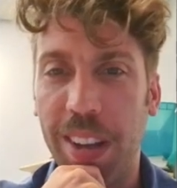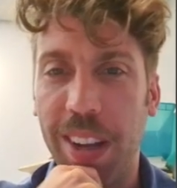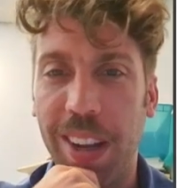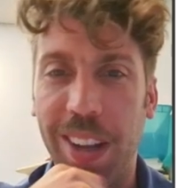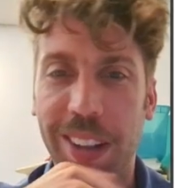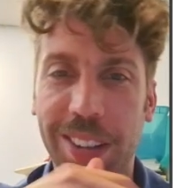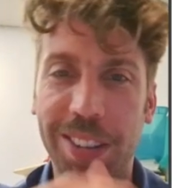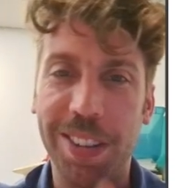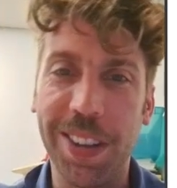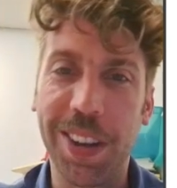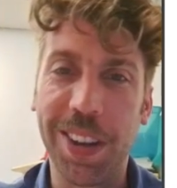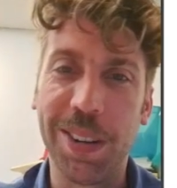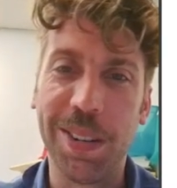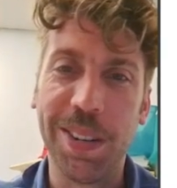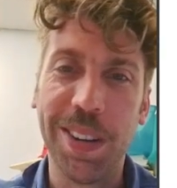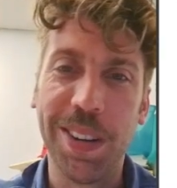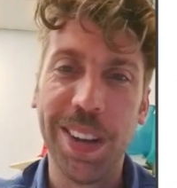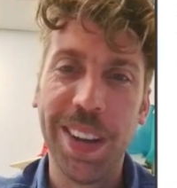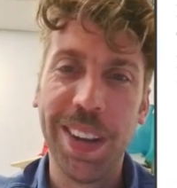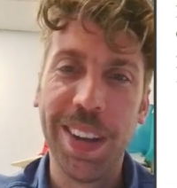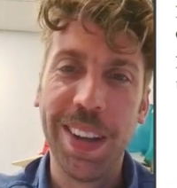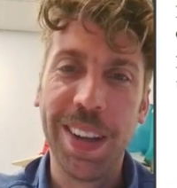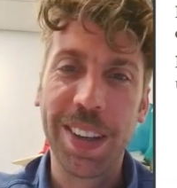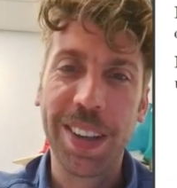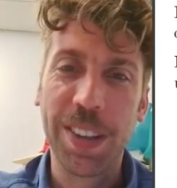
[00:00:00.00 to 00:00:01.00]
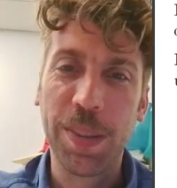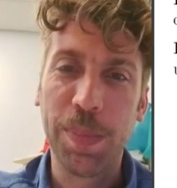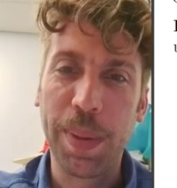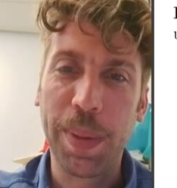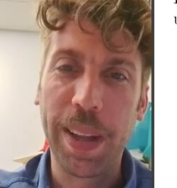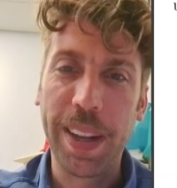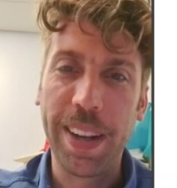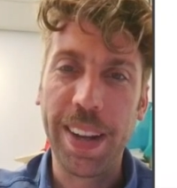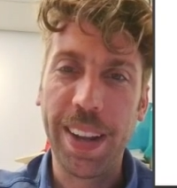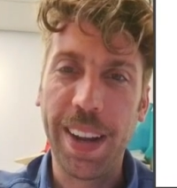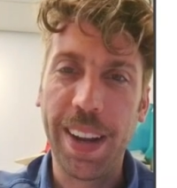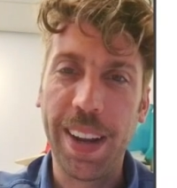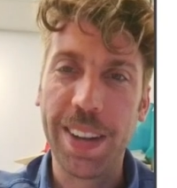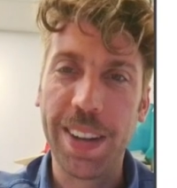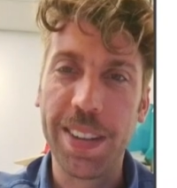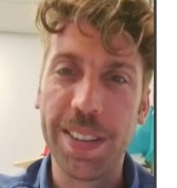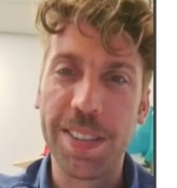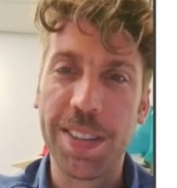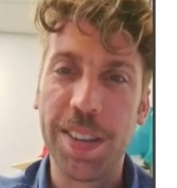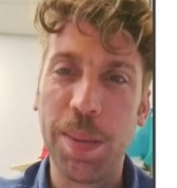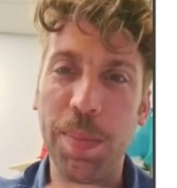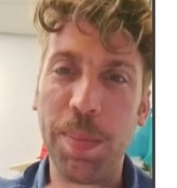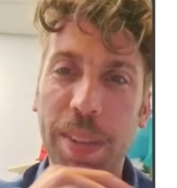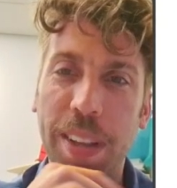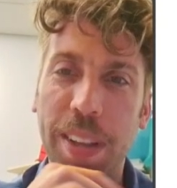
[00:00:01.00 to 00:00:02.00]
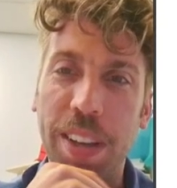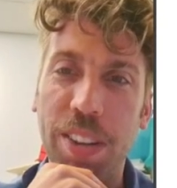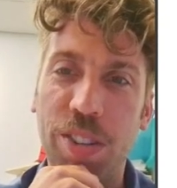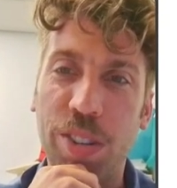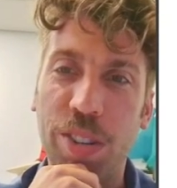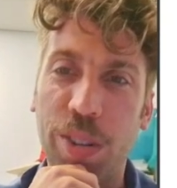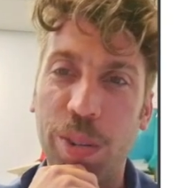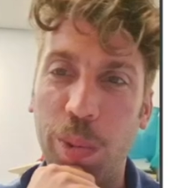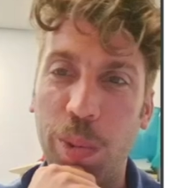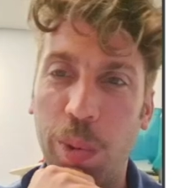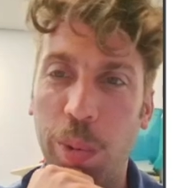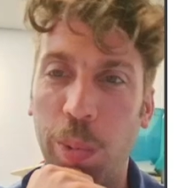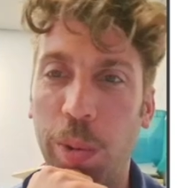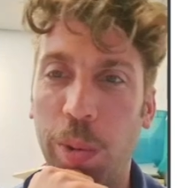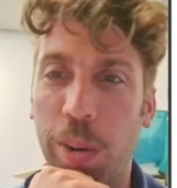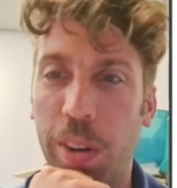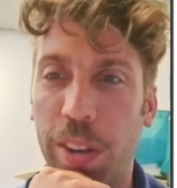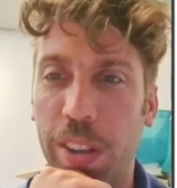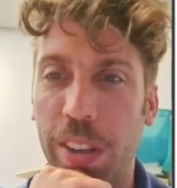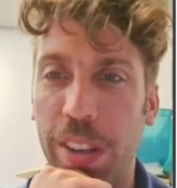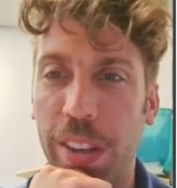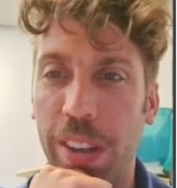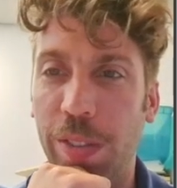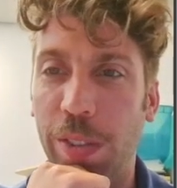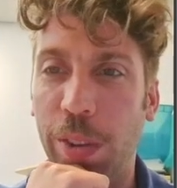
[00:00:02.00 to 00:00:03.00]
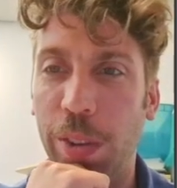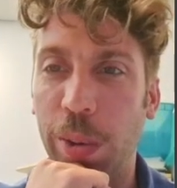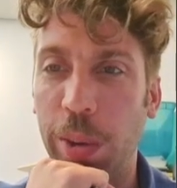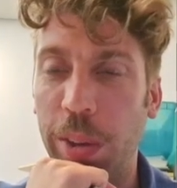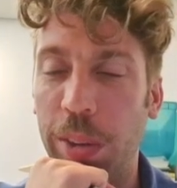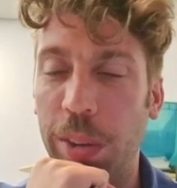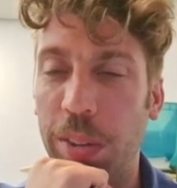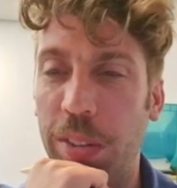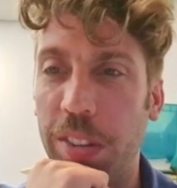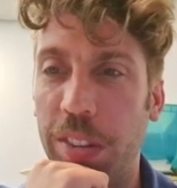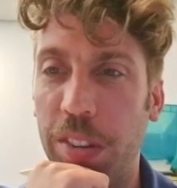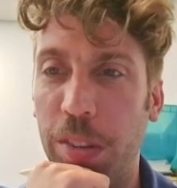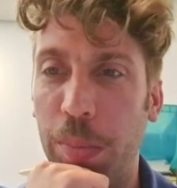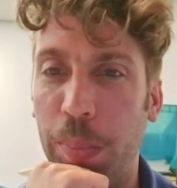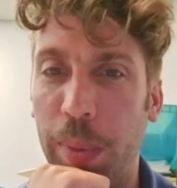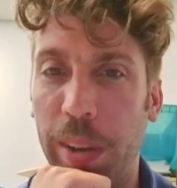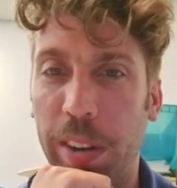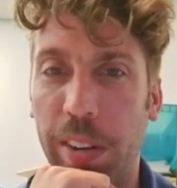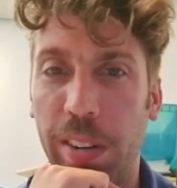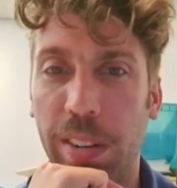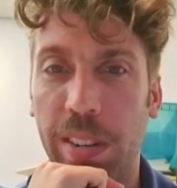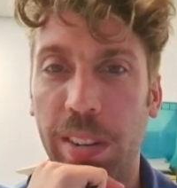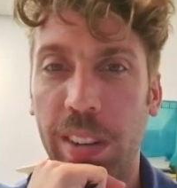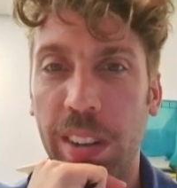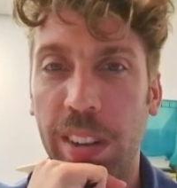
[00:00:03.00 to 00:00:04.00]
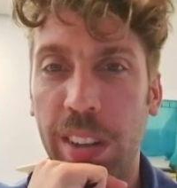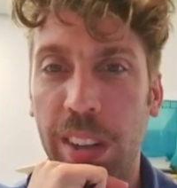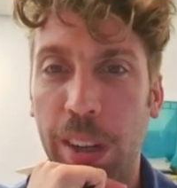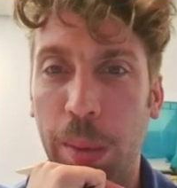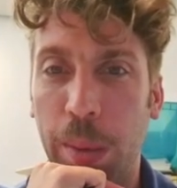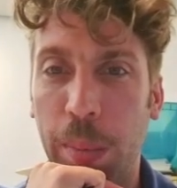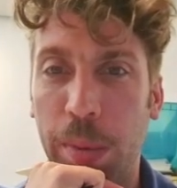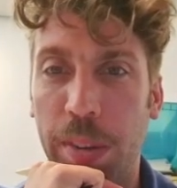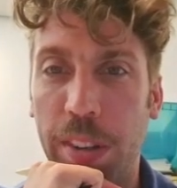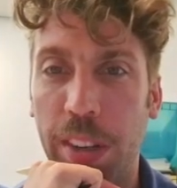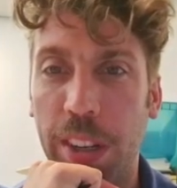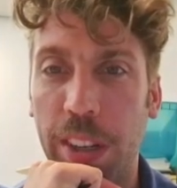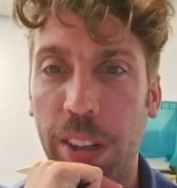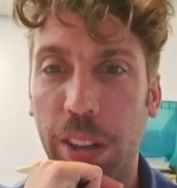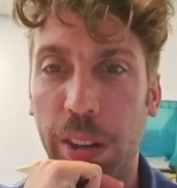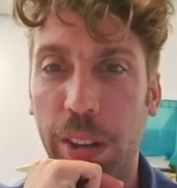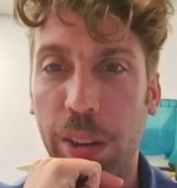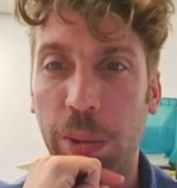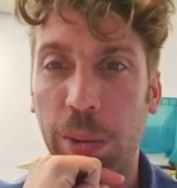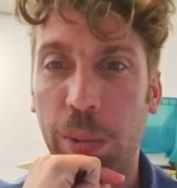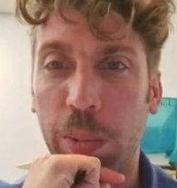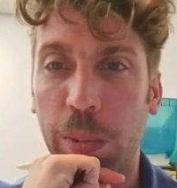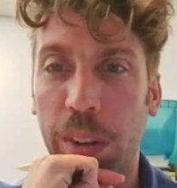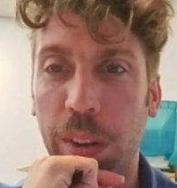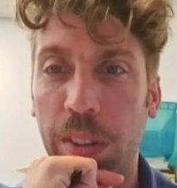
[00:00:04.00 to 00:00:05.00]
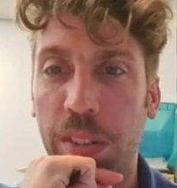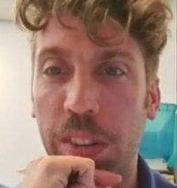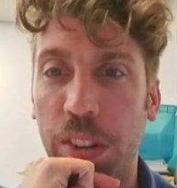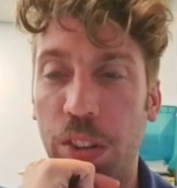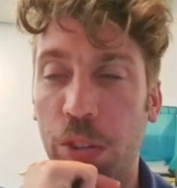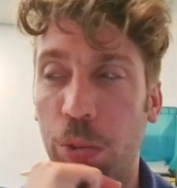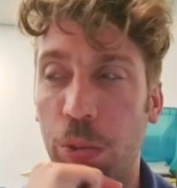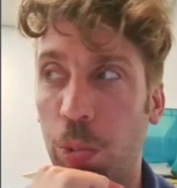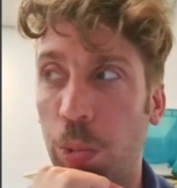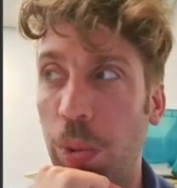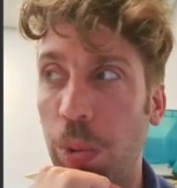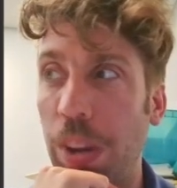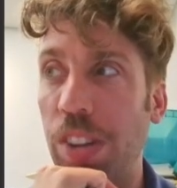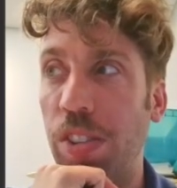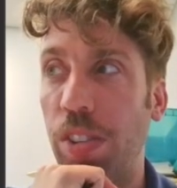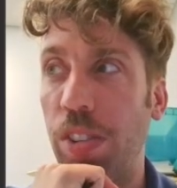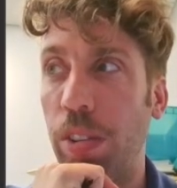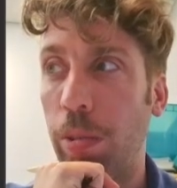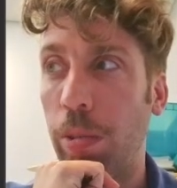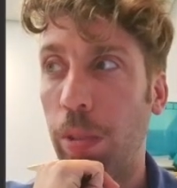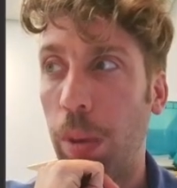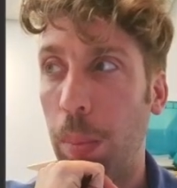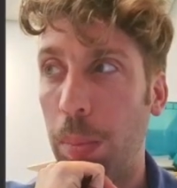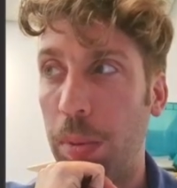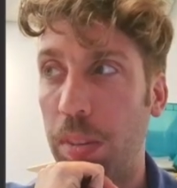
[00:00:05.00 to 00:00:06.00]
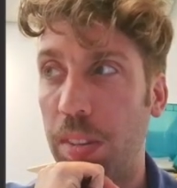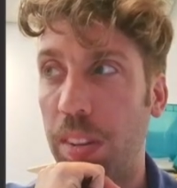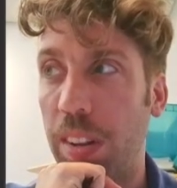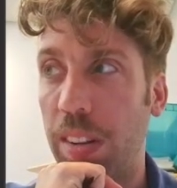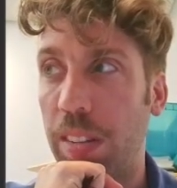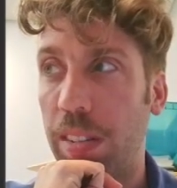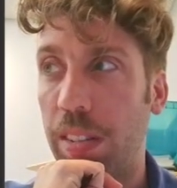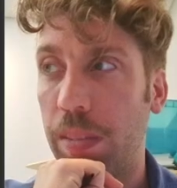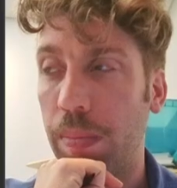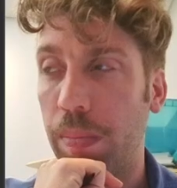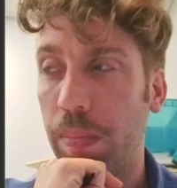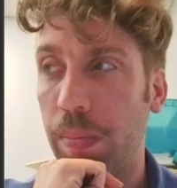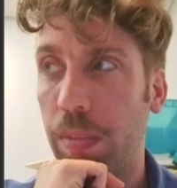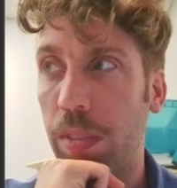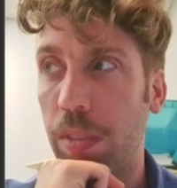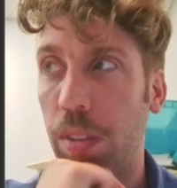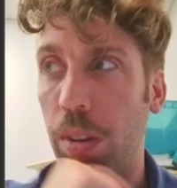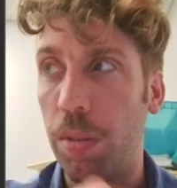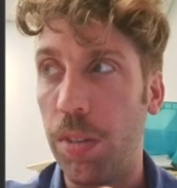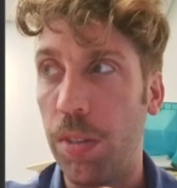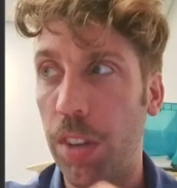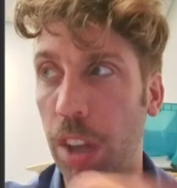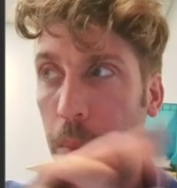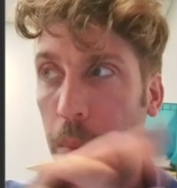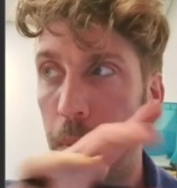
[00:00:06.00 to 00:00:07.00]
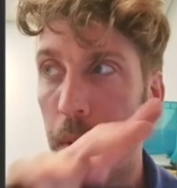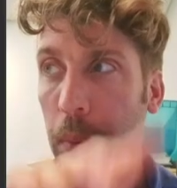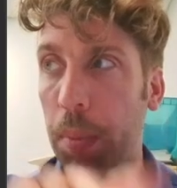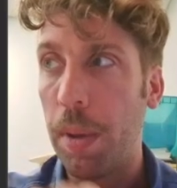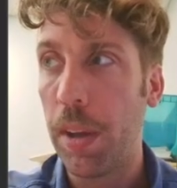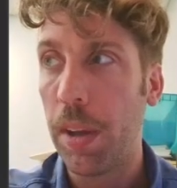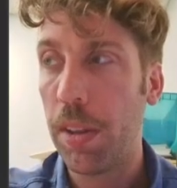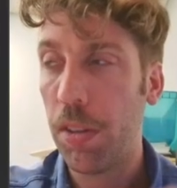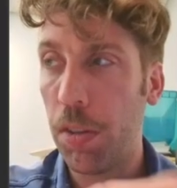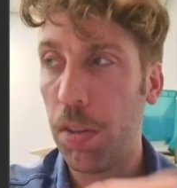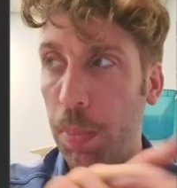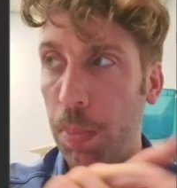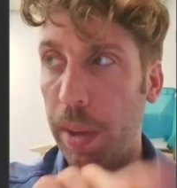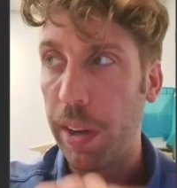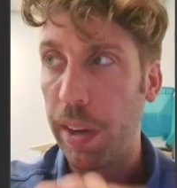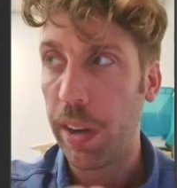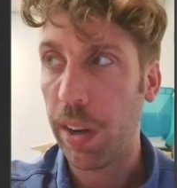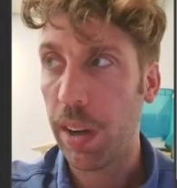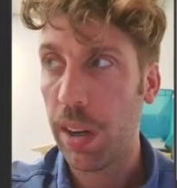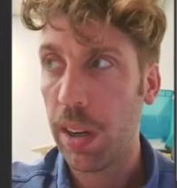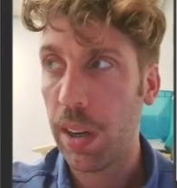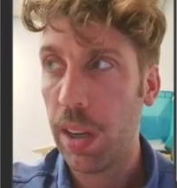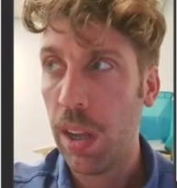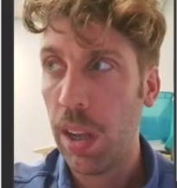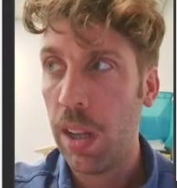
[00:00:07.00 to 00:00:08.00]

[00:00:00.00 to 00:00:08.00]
So, explain how the simulation would work if you were using a spinner. In particular, what does each region represent? So tell me about the spinner.